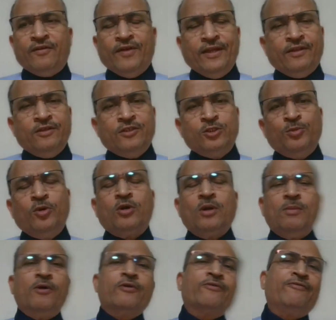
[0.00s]
right? You spoke
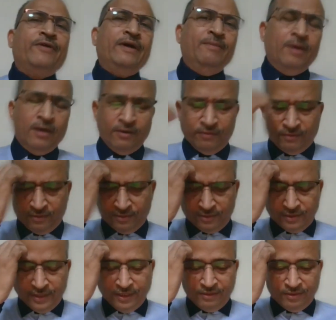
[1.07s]
about Vaibhav,
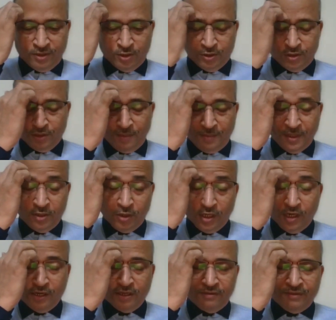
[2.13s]
right? I mean, you
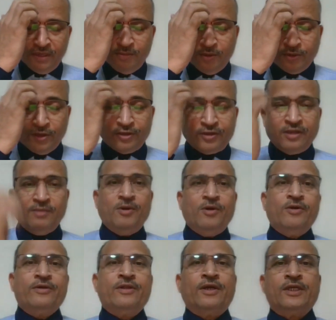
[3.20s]
heard Vaibhav talking
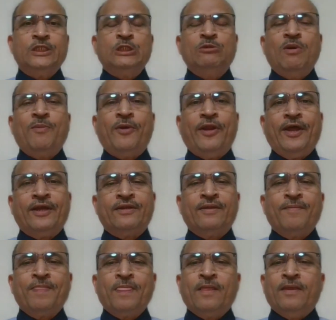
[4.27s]
about a consumer product,
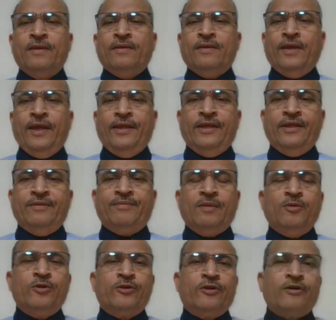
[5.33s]
and then
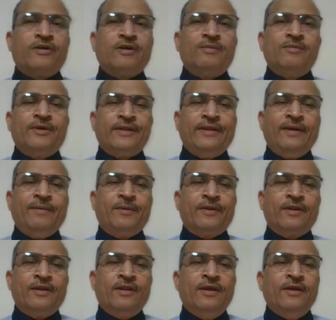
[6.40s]
Pramod talking about an
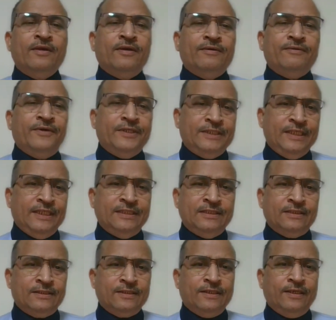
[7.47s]
apparel
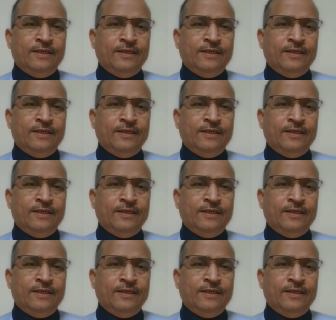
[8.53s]
versus